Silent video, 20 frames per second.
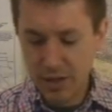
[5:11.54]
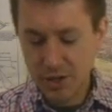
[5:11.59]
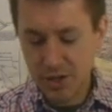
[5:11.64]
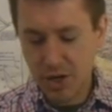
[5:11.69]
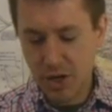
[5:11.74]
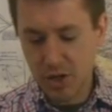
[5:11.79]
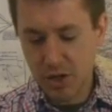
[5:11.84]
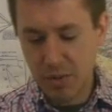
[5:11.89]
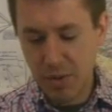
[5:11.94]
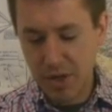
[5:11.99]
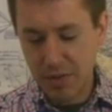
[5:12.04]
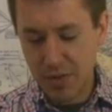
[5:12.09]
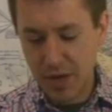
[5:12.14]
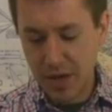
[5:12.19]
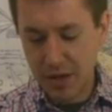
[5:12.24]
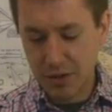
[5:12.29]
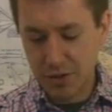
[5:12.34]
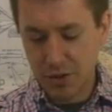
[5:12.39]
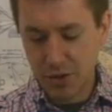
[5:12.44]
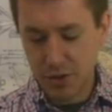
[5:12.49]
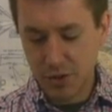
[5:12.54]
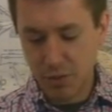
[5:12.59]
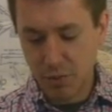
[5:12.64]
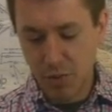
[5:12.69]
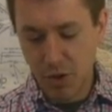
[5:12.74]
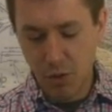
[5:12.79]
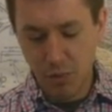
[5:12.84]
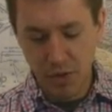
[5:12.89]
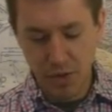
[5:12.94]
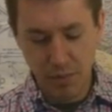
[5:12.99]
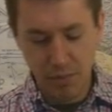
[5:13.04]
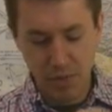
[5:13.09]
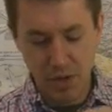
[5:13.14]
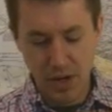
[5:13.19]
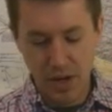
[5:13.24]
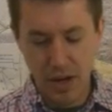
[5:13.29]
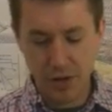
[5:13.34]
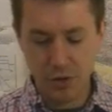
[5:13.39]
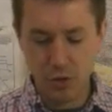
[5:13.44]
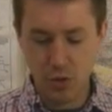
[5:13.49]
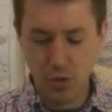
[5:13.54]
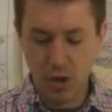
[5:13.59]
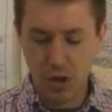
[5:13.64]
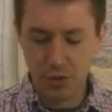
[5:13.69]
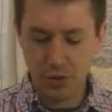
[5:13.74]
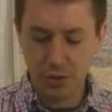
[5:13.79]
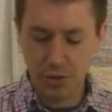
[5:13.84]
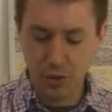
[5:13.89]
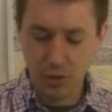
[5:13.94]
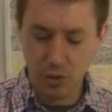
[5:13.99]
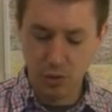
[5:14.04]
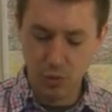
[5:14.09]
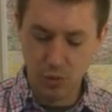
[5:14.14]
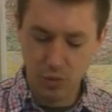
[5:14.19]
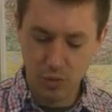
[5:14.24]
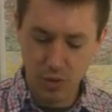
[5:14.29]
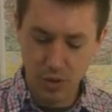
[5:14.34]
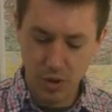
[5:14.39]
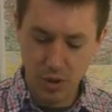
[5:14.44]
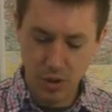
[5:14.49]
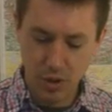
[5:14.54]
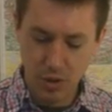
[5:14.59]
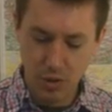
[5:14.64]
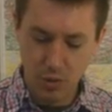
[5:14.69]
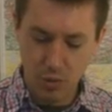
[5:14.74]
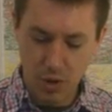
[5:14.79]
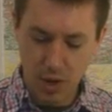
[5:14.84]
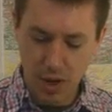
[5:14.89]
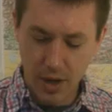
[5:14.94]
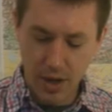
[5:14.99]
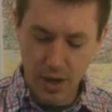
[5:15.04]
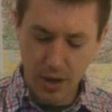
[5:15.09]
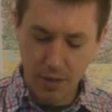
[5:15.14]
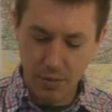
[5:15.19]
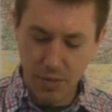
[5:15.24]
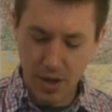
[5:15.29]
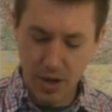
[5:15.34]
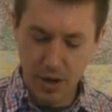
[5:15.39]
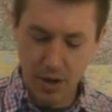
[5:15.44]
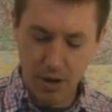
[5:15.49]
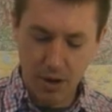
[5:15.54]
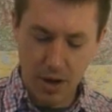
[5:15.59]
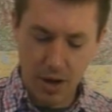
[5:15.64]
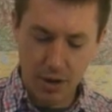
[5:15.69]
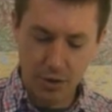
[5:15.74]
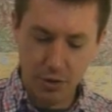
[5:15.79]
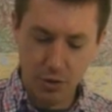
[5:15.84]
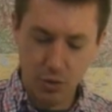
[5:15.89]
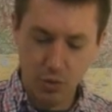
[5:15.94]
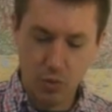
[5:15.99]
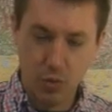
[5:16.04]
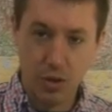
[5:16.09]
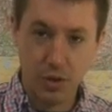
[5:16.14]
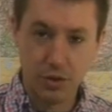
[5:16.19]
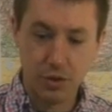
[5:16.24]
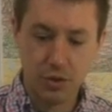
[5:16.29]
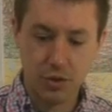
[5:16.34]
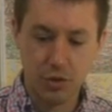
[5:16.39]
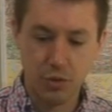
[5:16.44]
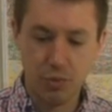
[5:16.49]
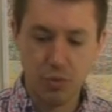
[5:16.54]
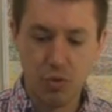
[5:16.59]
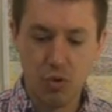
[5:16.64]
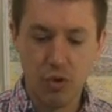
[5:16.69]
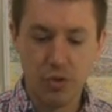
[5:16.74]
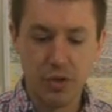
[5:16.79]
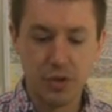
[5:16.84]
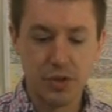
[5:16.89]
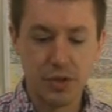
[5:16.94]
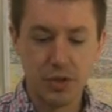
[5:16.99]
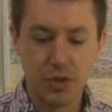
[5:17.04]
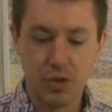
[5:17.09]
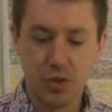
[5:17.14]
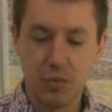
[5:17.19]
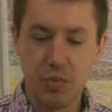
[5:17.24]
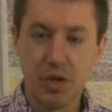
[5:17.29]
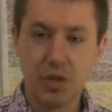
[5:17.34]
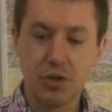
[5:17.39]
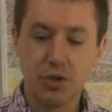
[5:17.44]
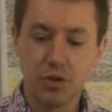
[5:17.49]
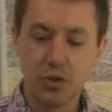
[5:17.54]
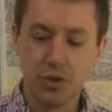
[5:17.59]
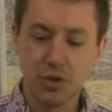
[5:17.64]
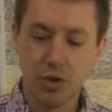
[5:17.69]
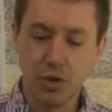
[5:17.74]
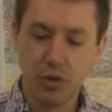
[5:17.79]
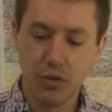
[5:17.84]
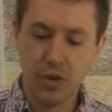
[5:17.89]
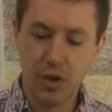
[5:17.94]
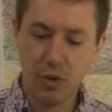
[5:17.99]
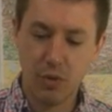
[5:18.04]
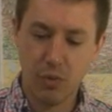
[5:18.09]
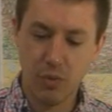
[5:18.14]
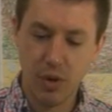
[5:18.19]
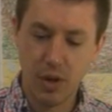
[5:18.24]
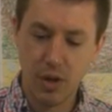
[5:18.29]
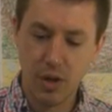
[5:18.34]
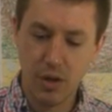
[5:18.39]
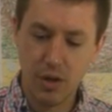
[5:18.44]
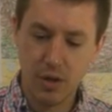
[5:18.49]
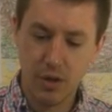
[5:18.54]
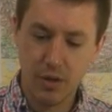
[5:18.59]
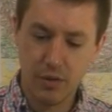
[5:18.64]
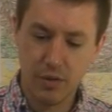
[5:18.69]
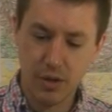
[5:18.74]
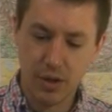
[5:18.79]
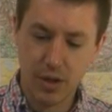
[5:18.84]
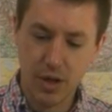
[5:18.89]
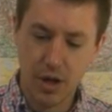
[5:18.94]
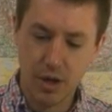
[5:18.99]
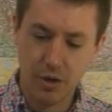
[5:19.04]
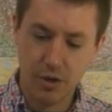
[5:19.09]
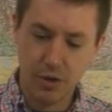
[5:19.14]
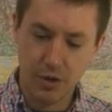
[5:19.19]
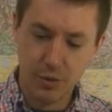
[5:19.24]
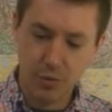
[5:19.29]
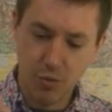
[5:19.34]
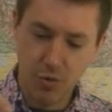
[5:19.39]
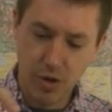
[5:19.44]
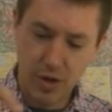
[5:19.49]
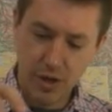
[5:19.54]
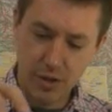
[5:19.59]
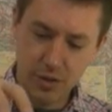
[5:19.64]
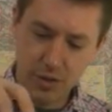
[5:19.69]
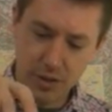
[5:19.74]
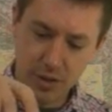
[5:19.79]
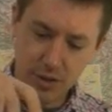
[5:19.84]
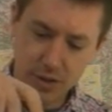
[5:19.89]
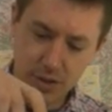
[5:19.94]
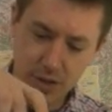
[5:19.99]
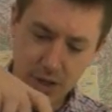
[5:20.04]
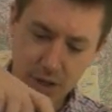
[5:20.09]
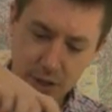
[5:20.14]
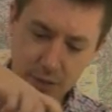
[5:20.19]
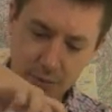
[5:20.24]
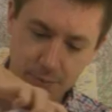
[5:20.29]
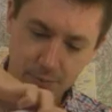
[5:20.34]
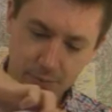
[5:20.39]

Talk about that in just a moment, but I do also, while I'm here, I do want to pour this into the pitcher so that the color is more easily seen,